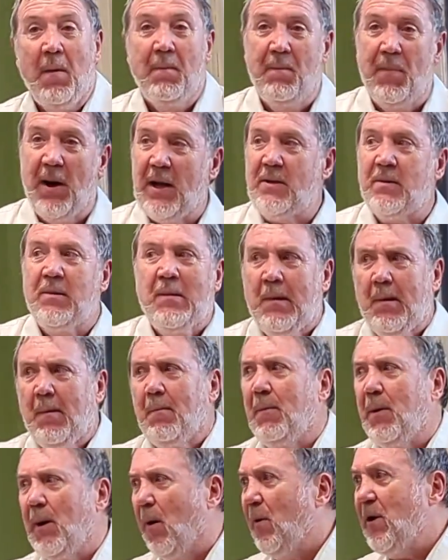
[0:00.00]

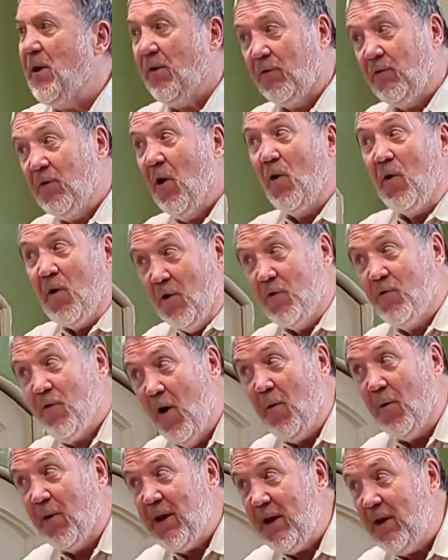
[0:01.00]
But you know, he does not
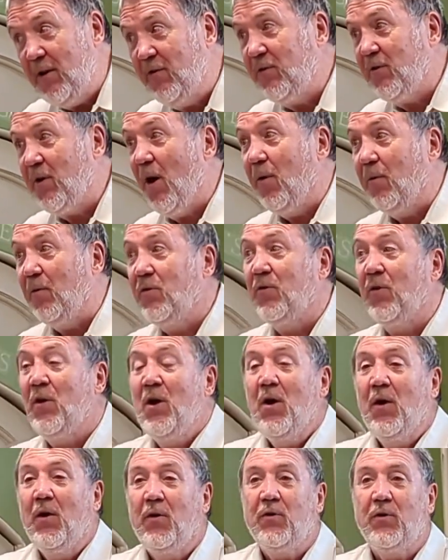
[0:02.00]
control the east coast,
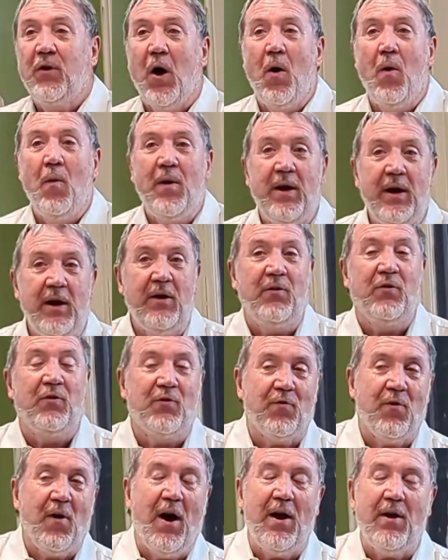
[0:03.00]
so he's
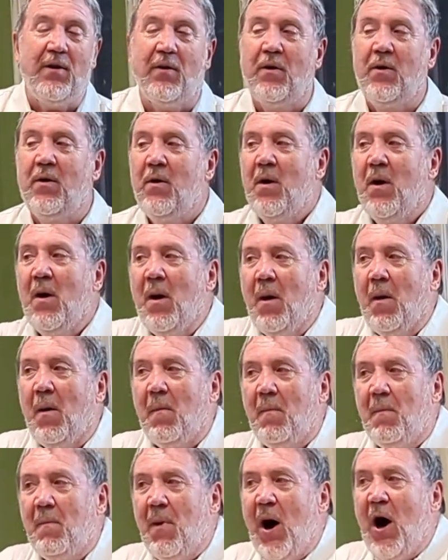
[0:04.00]
trying to
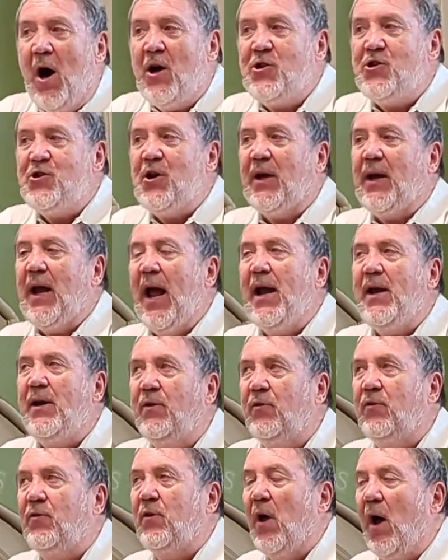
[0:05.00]
march
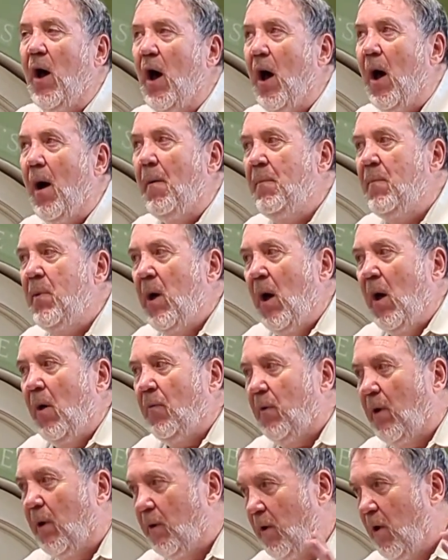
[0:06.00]
against um,
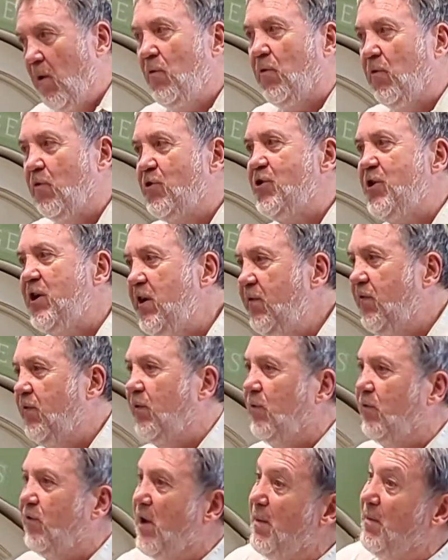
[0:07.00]
the local chief,
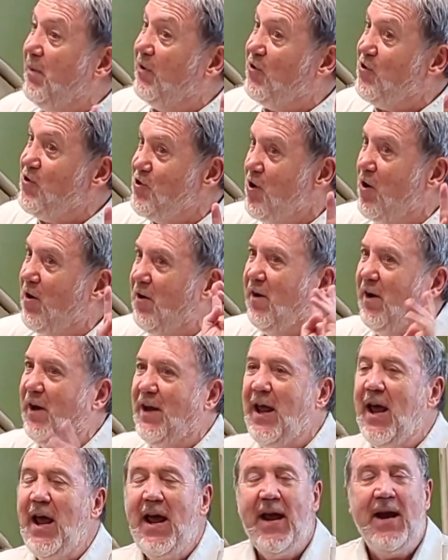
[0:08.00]
whose name is Jean
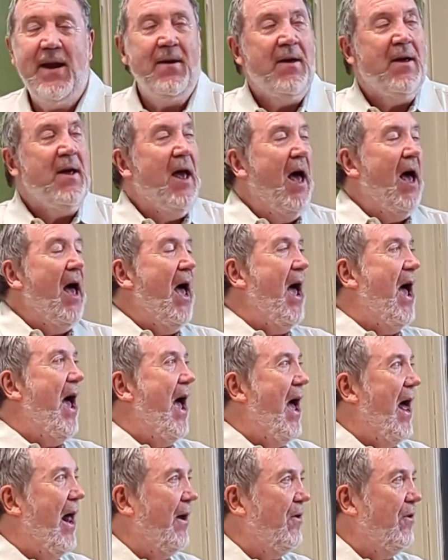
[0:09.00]
René,
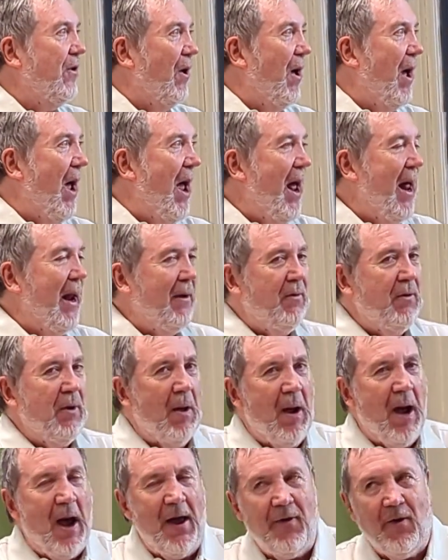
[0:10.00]
and, and
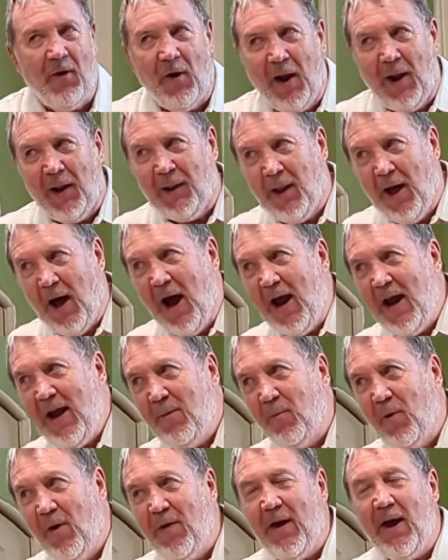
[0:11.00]
either
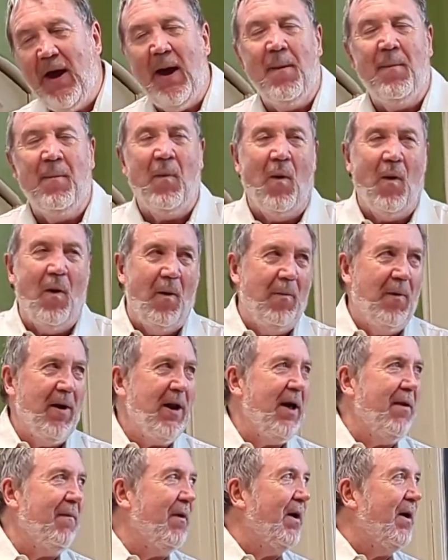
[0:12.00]
ally with him or
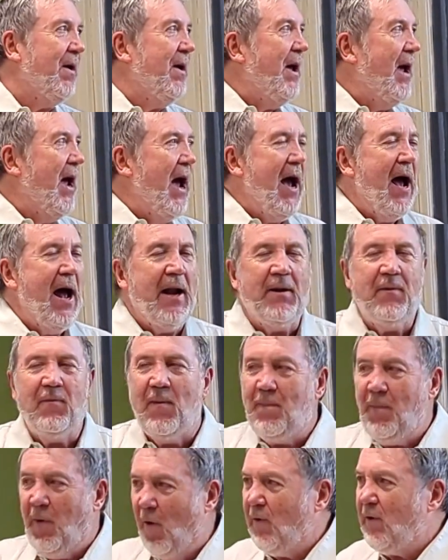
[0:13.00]
whatever. And
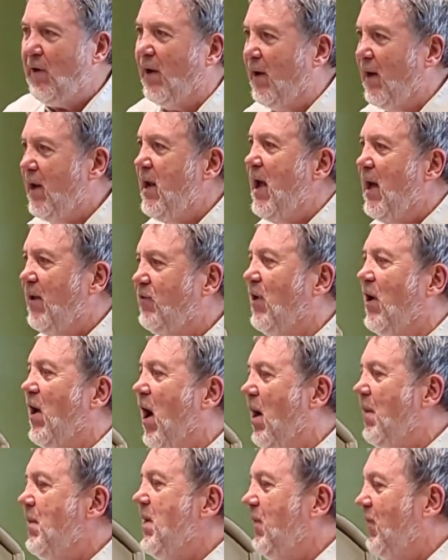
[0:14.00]
reportedly, he has an
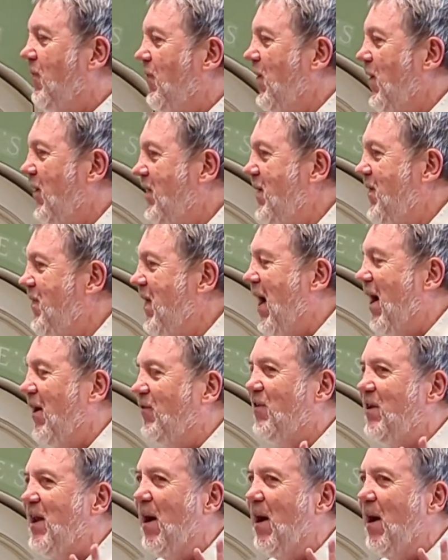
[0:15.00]
army of 30,000.